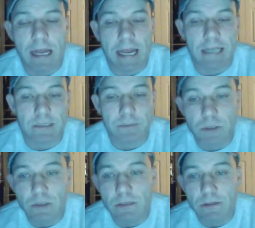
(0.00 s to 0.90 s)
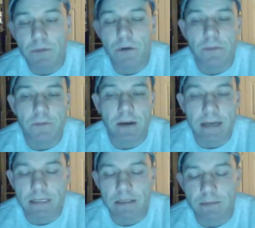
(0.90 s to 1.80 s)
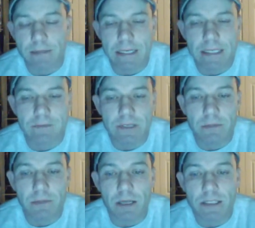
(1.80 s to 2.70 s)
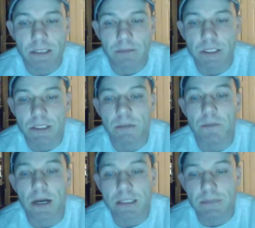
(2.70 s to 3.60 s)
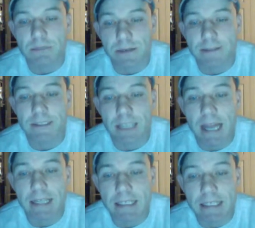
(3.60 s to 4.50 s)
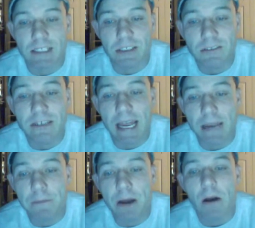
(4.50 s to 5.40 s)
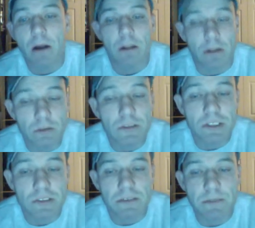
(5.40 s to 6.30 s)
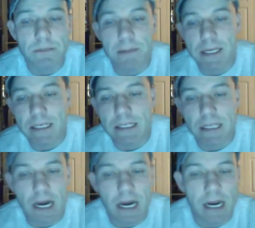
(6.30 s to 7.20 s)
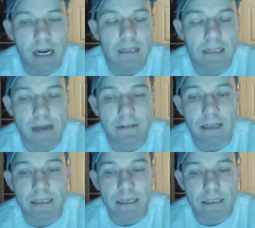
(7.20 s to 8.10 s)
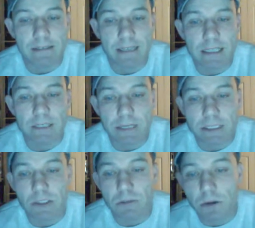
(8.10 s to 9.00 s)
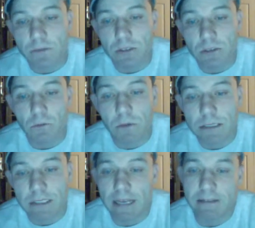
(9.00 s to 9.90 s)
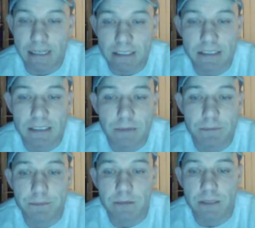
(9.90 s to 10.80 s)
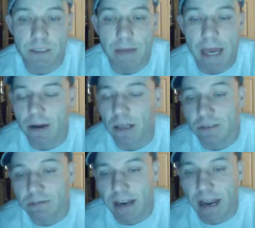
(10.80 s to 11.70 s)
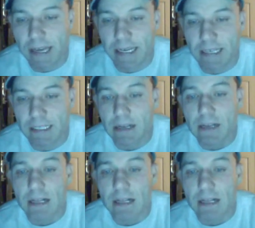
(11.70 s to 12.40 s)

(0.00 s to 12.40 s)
and some news to report before I get to my next video blog subject. The Boston Bruins ended the two-game losing streak by beating uh, Carolina Hurricanes by the score of 2 to one today. Great to see the Bruins back on track, and